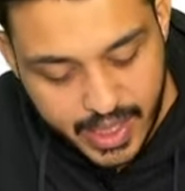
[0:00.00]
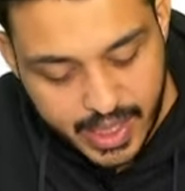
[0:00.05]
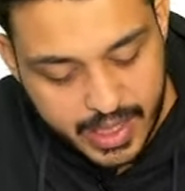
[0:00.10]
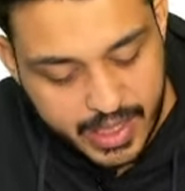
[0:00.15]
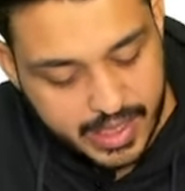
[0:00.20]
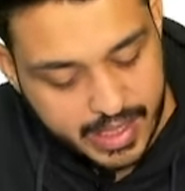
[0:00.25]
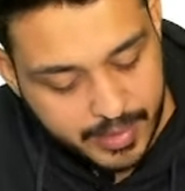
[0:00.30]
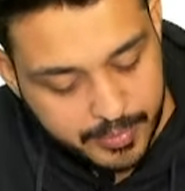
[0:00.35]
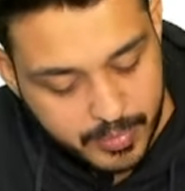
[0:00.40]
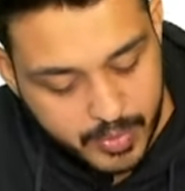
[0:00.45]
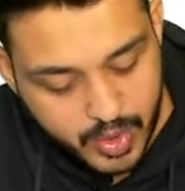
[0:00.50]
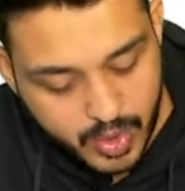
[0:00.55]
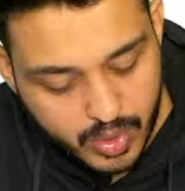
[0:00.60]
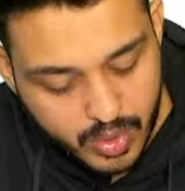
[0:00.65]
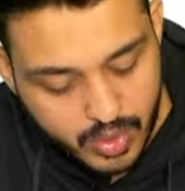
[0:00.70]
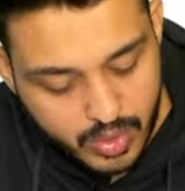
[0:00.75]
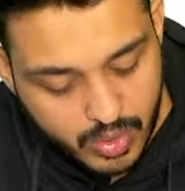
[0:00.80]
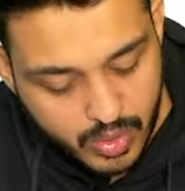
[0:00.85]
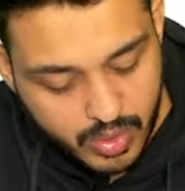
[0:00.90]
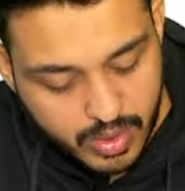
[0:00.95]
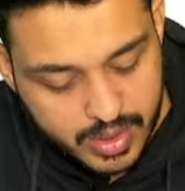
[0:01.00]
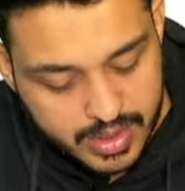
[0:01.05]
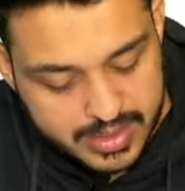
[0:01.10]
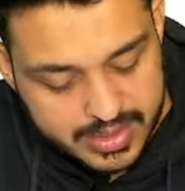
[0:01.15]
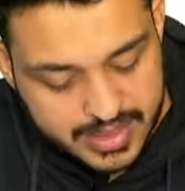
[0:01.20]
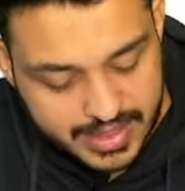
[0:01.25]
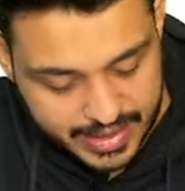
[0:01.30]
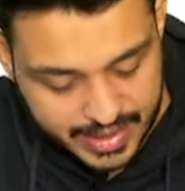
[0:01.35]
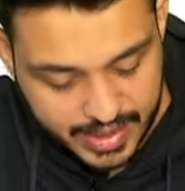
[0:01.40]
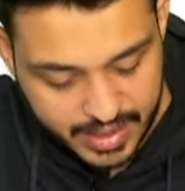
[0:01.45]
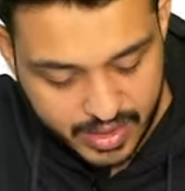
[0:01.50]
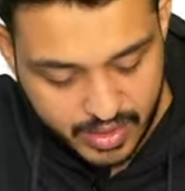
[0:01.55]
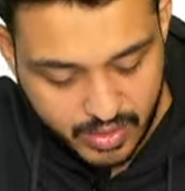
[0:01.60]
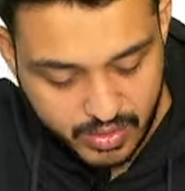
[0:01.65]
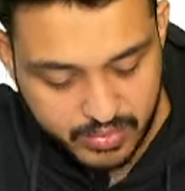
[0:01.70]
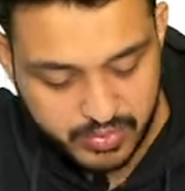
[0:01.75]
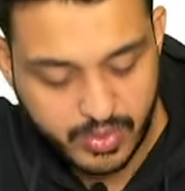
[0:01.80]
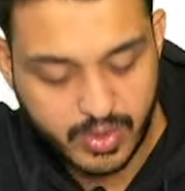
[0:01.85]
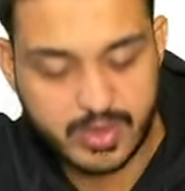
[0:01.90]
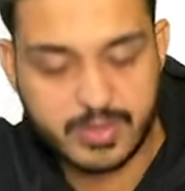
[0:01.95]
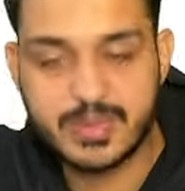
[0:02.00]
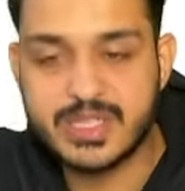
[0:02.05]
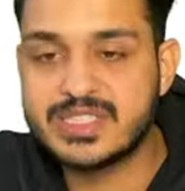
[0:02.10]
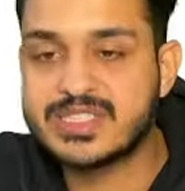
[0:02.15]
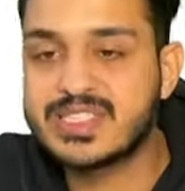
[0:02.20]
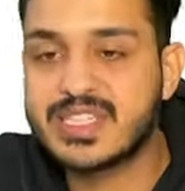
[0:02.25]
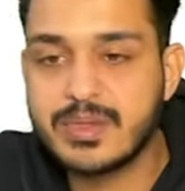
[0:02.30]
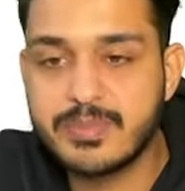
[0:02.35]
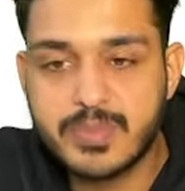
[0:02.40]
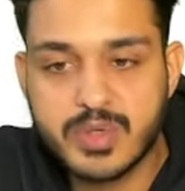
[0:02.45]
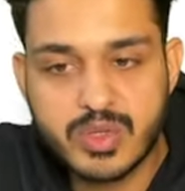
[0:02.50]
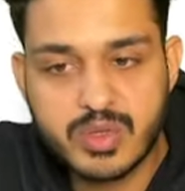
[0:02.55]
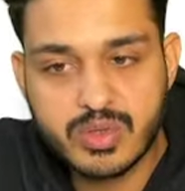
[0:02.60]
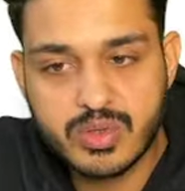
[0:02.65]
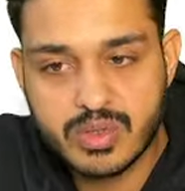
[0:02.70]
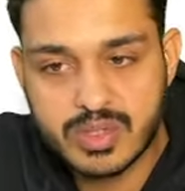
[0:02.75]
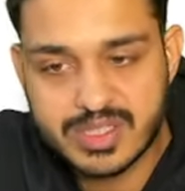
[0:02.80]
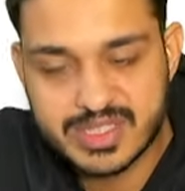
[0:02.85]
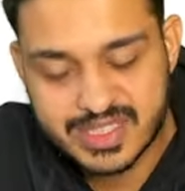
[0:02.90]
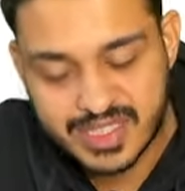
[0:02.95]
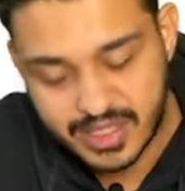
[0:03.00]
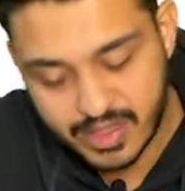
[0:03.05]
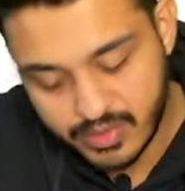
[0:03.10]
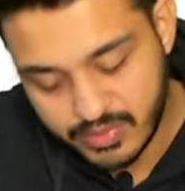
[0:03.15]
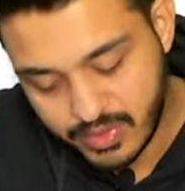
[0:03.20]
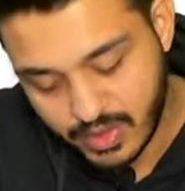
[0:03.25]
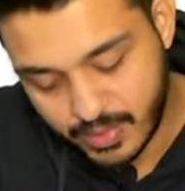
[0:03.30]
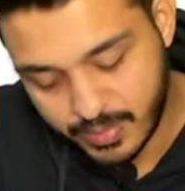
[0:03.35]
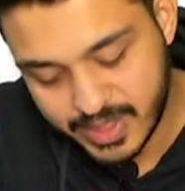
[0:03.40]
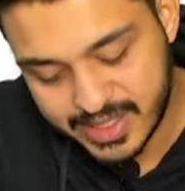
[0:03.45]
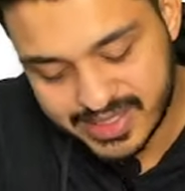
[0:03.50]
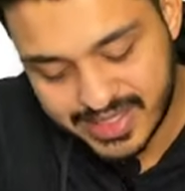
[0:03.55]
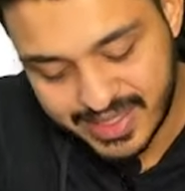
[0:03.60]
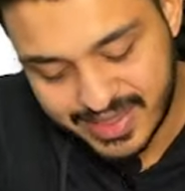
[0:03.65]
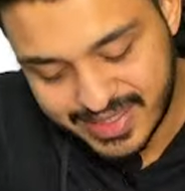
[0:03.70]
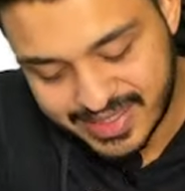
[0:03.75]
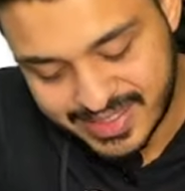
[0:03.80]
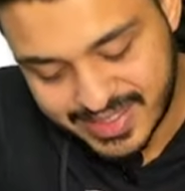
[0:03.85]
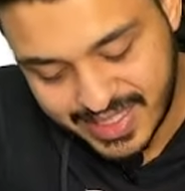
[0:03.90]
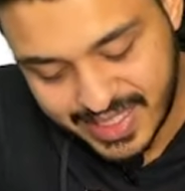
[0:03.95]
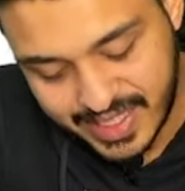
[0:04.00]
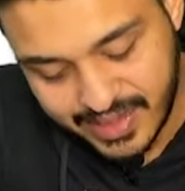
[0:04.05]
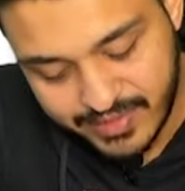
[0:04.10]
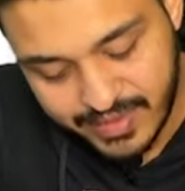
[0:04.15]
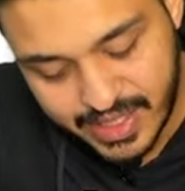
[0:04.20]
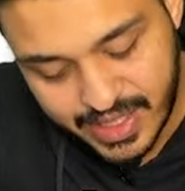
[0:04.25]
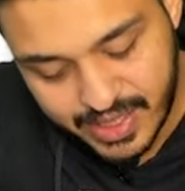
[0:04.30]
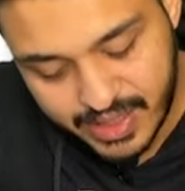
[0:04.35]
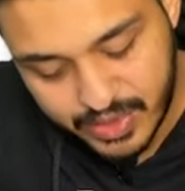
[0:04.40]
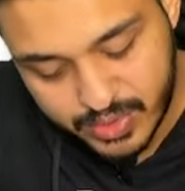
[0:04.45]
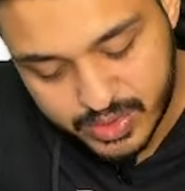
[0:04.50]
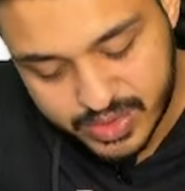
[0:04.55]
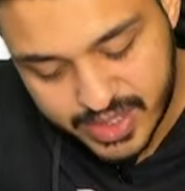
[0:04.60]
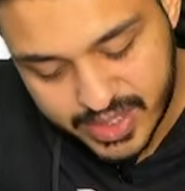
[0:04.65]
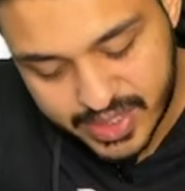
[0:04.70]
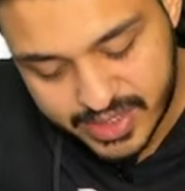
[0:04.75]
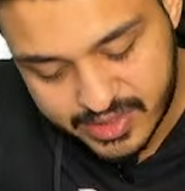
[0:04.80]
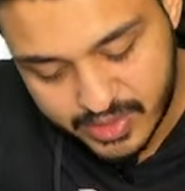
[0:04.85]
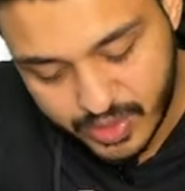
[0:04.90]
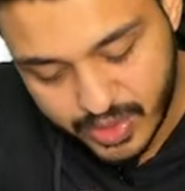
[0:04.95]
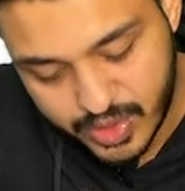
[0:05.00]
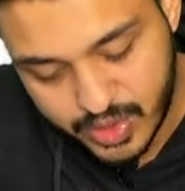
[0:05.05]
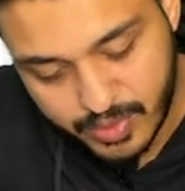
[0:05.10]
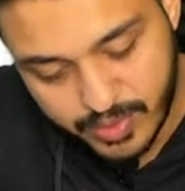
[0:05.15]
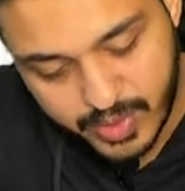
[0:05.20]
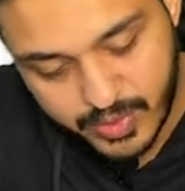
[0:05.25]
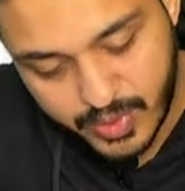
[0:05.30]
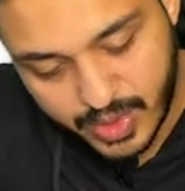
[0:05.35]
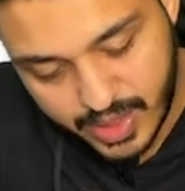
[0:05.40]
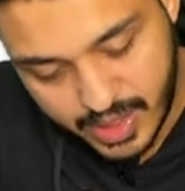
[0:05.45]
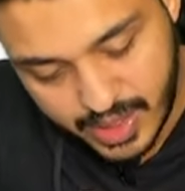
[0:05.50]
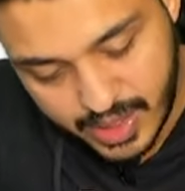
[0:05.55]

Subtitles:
Cryptococcus neoformans. Cryptococcus neoformans, and the stain we are using is going to be what?